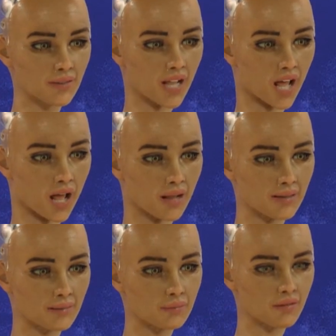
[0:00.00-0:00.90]
AI
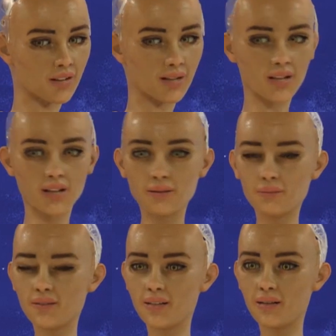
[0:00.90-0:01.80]
can provide the
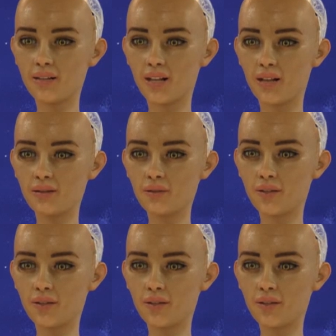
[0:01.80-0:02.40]
unbiased data,